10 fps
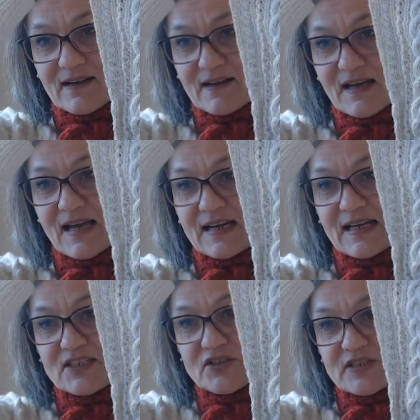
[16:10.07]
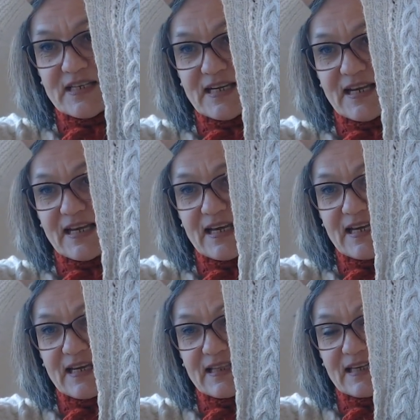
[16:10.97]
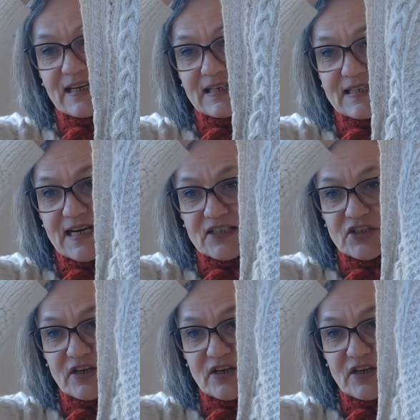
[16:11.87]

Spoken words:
And as you see here, the texture